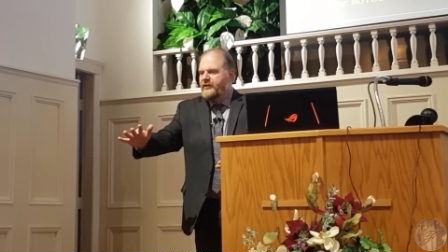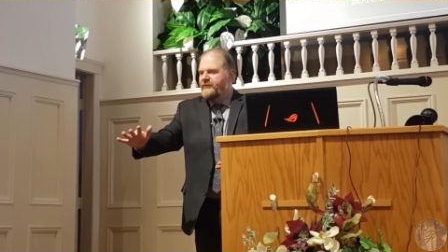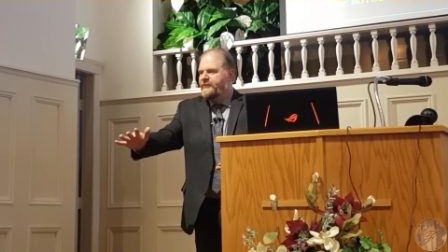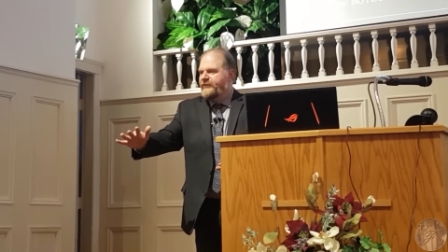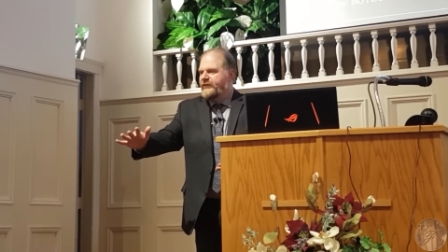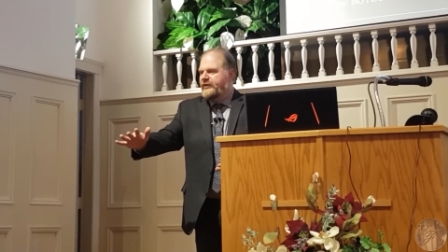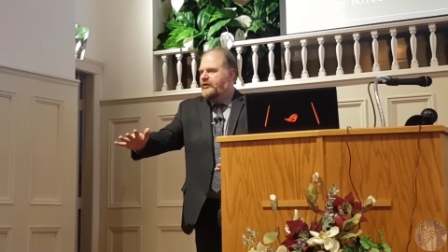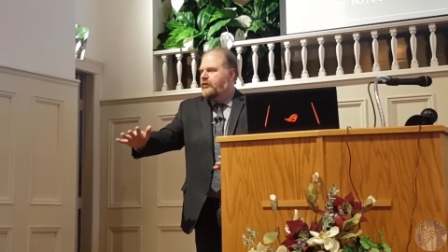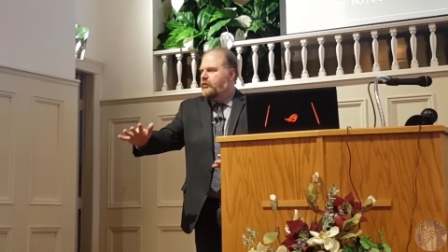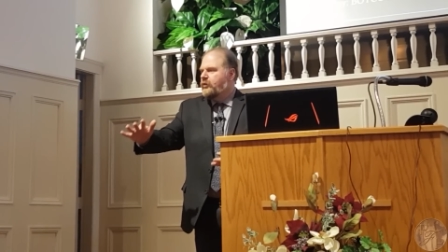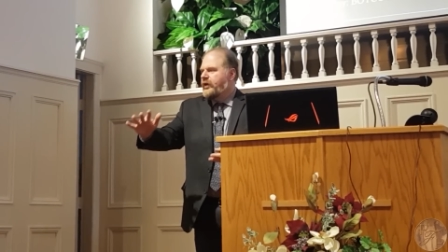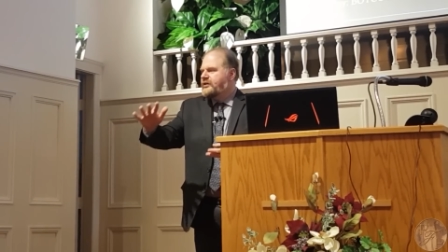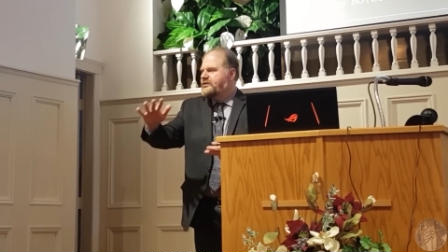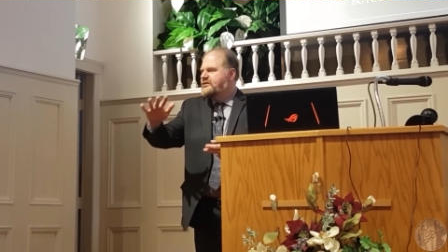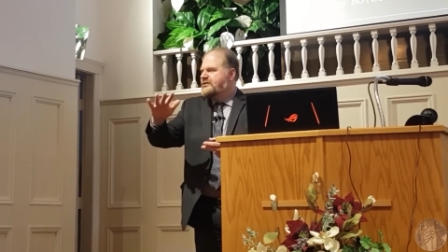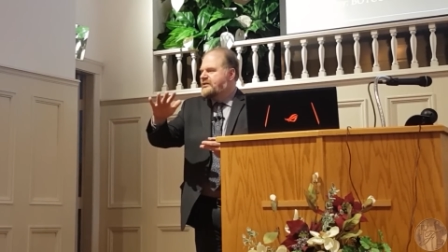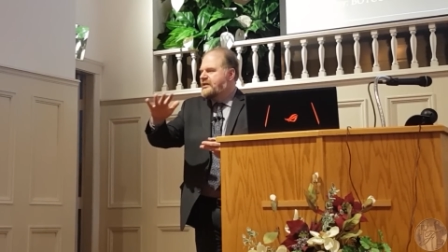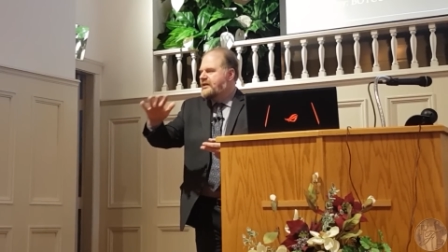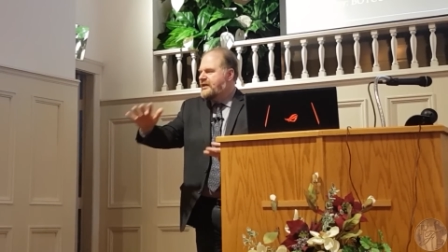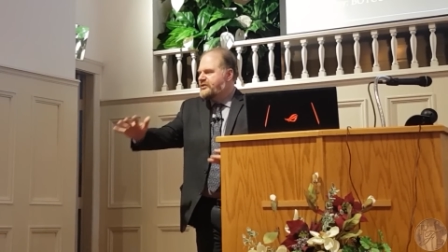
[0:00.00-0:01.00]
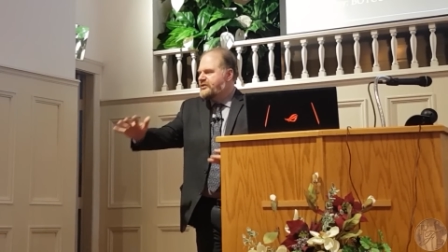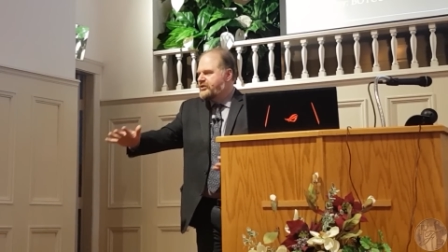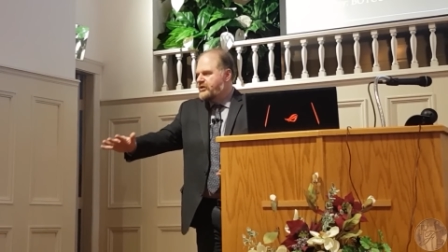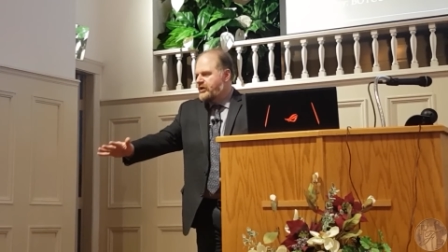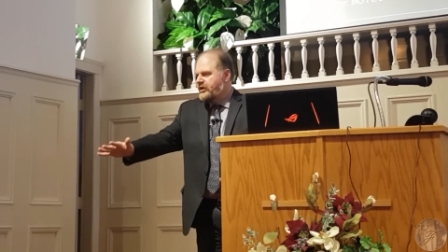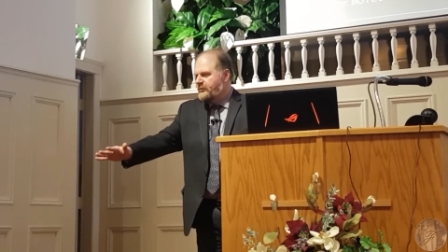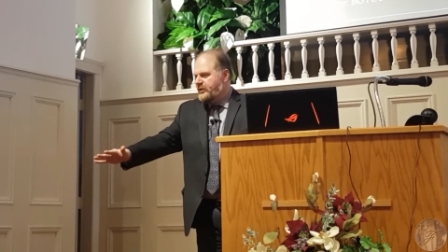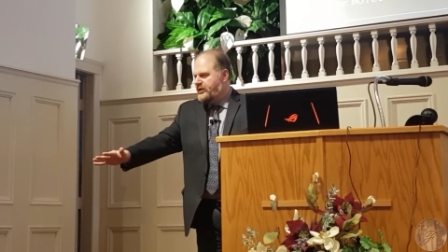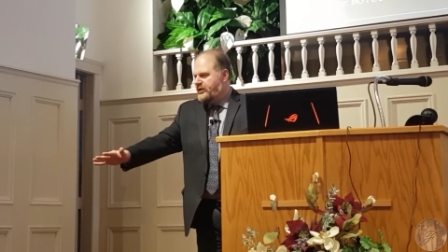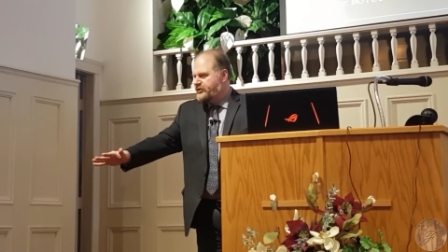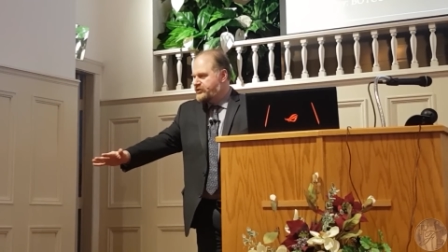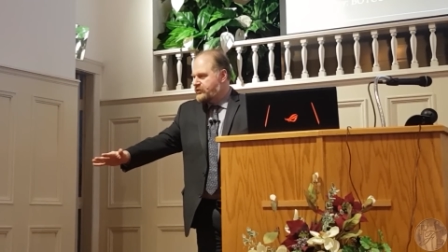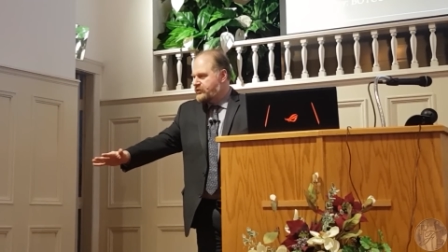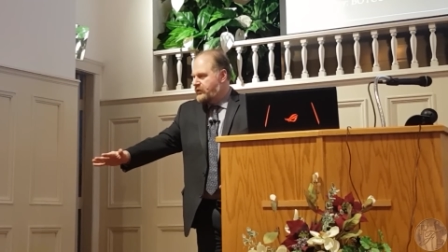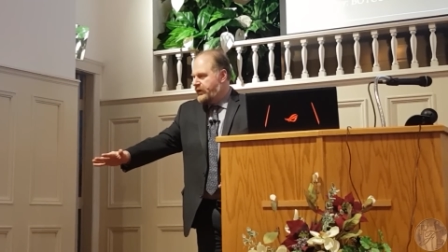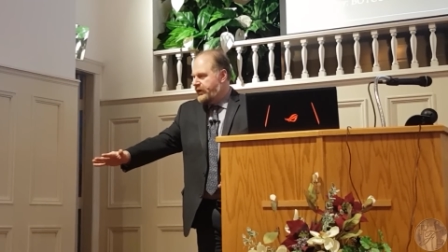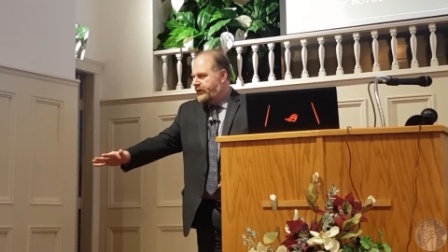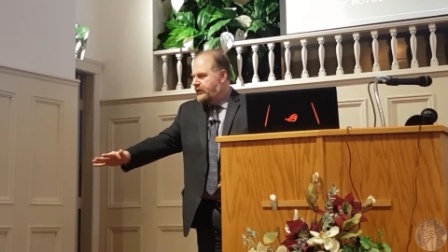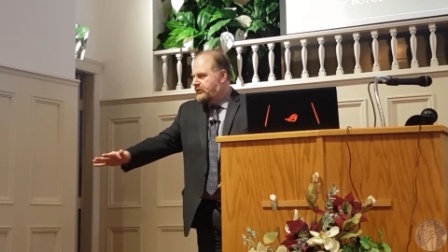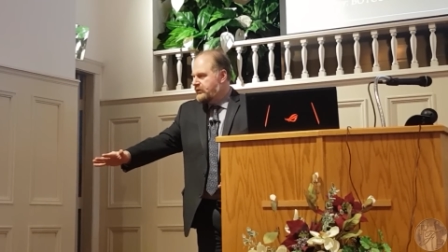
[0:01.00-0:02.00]
to feel when cities are going to be
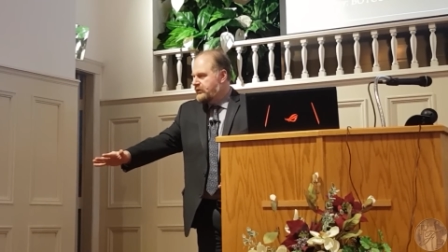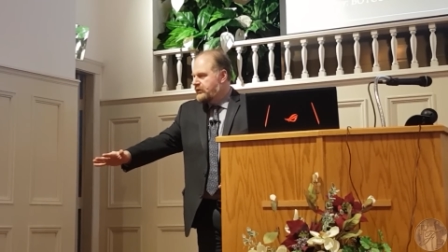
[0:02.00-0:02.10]
destroyed.